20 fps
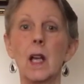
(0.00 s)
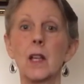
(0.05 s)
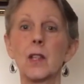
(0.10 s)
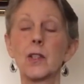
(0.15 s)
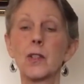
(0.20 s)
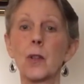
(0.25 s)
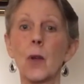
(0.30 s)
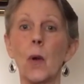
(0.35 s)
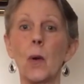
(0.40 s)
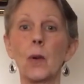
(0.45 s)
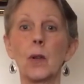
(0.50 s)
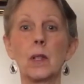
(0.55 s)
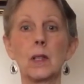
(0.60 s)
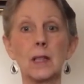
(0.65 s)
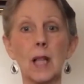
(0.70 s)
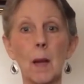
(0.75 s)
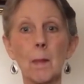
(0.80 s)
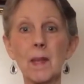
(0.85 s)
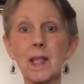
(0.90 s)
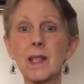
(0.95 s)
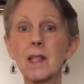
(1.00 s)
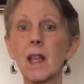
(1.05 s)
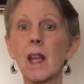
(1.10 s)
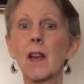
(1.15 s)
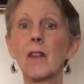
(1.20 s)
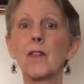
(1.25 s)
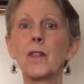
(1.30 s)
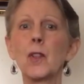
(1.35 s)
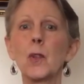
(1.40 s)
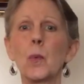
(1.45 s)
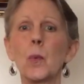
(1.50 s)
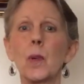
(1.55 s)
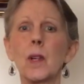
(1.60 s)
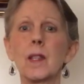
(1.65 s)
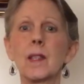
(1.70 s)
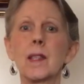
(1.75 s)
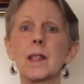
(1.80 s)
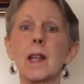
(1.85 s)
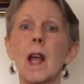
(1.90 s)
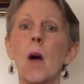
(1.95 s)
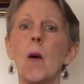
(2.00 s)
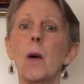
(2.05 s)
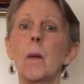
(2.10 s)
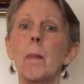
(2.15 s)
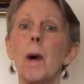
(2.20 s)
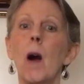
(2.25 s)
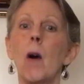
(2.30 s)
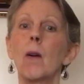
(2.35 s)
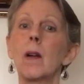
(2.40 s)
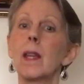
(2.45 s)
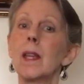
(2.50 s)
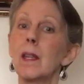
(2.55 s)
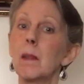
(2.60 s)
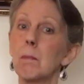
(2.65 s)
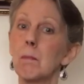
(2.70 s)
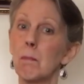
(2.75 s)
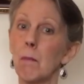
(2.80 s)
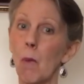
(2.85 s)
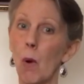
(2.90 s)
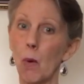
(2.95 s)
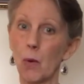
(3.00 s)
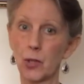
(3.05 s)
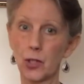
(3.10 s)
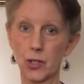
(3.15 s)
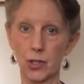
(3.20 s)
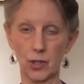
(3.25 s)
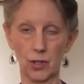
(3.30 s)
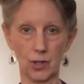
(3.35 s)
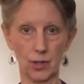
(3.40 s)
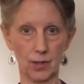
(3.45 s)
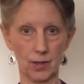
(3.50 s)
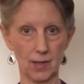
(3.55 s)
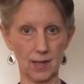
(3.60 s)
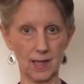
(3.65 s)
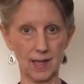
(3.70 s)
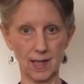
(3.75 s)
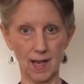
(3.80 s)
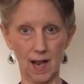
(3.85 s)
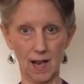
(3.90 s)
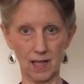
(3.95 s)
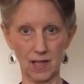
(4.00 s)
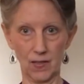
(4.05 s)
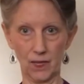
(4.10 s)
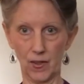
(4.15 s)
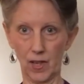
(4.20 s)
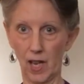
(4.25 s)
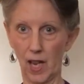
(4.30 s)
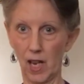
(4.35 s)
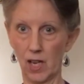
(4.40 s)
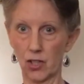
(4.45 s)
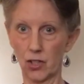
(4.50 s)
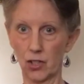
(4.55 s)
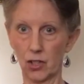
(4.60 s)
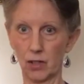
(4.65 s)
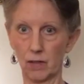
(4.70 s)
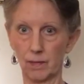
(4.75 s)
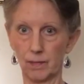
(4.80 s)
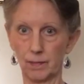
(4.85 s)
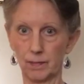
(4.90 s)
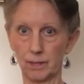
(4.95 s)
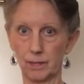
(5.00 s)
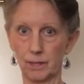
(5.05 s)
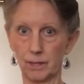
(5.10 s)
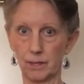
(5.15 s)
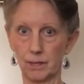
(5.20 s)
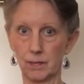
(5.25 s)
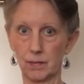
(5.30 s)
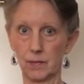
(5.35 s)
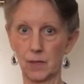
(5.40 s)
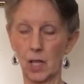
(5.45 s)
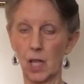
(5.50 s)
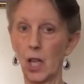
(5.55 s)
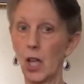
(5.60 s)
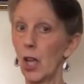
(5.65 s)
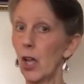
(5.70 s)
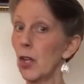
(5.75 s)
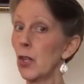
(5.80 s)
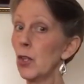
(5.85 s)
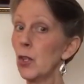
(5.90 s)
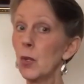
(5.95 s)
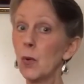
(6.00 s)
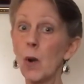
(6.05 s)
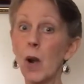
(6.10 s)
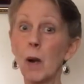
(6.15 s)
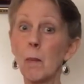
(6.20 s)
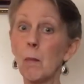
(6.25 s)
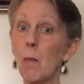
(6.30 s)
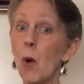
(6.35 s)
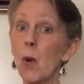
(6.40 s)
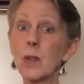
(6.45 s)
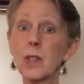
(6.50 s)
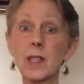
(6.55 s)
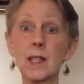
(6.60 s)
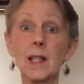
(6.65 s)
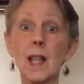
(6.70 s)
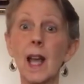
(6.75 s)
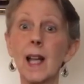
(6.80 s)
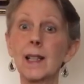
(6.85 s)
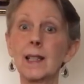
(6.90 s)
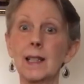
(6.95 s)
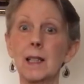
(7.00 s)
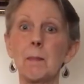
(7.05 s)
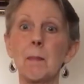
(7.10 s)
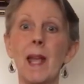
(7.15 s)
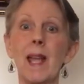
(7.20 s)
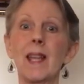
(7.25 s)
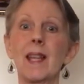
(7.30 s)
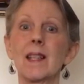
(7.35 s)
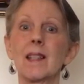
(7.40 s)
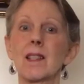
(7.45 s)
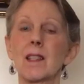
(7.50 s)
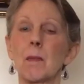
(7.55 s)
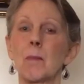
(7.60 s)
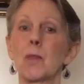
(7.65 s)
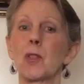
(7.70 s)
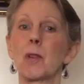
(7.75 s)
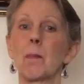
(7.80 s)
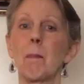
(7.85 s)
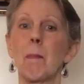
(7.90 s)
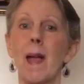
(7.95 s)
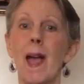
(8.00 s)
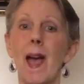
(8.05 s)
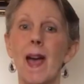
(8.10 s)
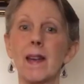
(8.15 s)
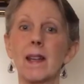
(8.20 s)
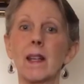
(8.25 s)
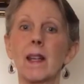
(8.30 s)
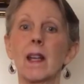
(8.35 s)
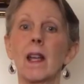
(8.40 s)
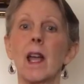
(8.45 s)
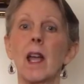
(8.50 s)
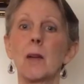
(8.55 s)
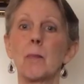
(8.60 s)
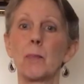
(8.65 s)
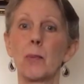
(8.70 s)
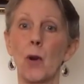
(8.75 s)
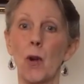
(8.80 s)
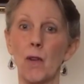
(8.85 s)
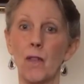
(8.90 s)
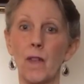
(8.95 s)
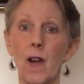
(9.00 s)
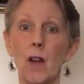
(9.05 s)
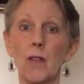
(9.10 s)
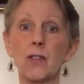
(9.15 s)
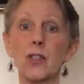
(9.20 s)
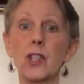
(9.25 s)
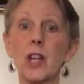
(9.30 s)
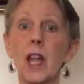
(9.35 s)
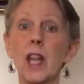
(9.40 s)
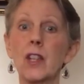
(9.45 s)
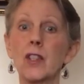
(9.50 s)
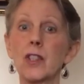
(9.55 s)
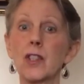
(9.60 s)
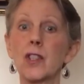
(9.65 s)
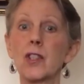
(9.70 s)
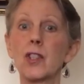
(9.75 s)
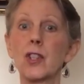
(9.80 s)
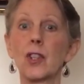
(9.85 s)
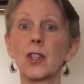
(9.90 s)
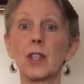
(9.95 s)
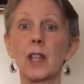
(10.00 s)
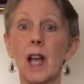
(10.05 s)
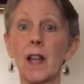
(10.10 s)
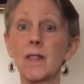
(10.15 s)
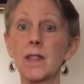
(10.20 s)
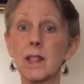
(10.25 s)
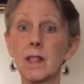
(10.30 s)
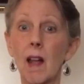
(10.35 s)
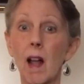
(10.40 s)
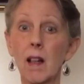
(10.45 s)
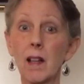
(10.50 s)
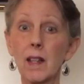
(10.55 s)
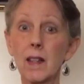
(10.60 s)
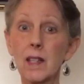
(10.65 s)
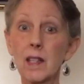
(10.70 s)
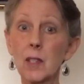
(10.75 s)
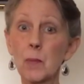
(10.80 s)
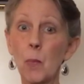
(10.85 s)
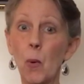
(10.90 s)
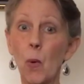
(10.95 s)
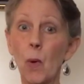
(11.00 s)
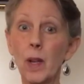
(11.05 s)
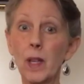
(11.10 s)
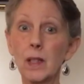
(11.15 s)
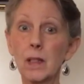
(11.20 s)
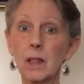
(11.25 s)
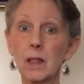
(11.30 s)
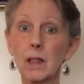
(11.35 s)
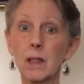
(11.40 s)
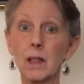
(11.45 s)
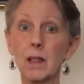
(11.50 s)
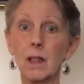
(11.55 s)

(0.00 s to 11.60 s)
So let me say a few words now about emotional detoxification. You are most likely making some dramatic and profound changes to your lifestyle at this point,